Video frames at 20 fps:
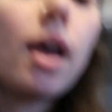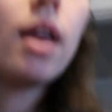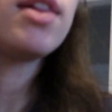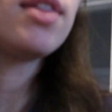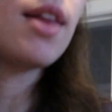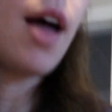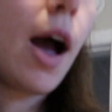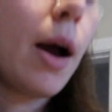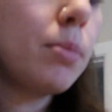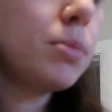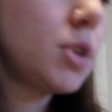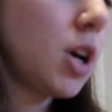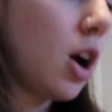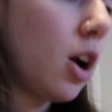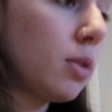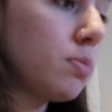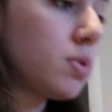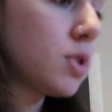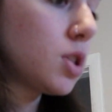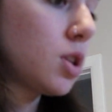
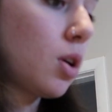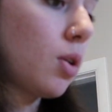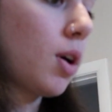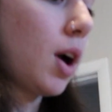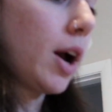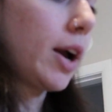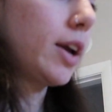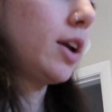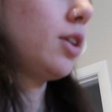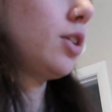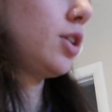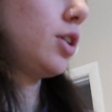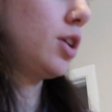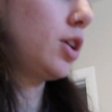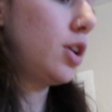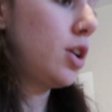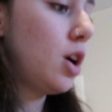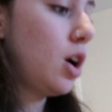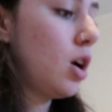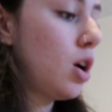Laptop so I
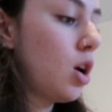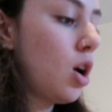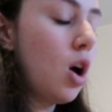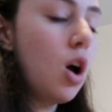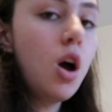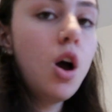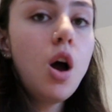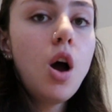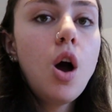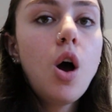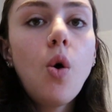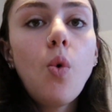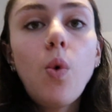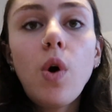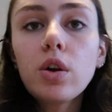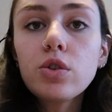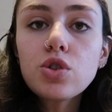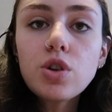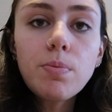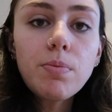could
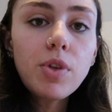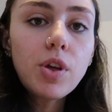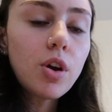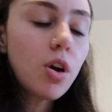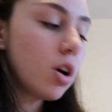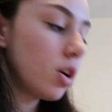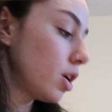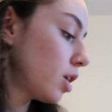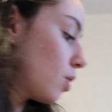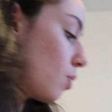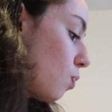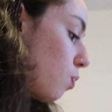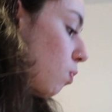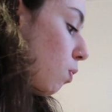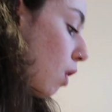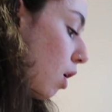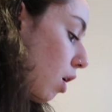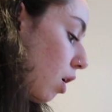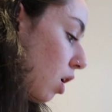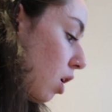watch something on it
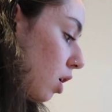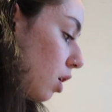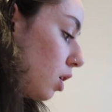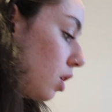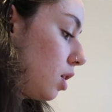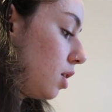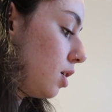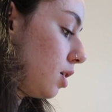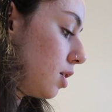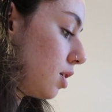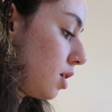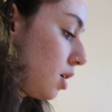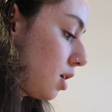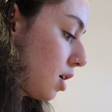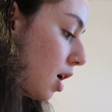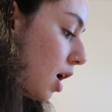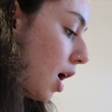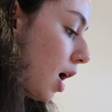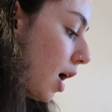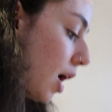while
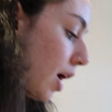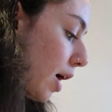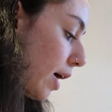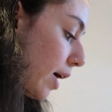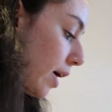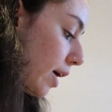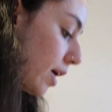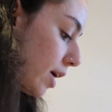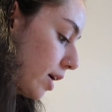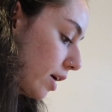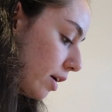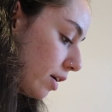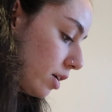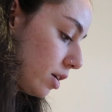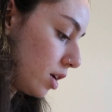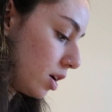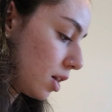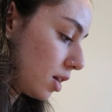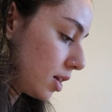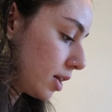I
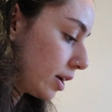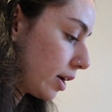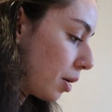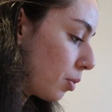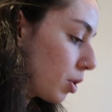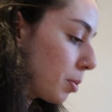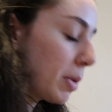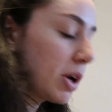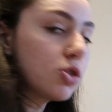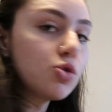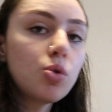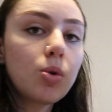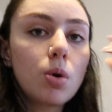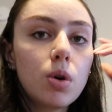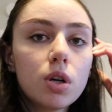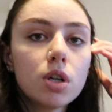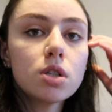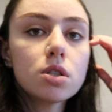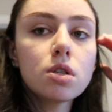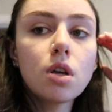clean out one of my
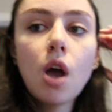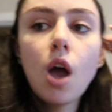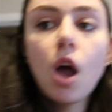drawers.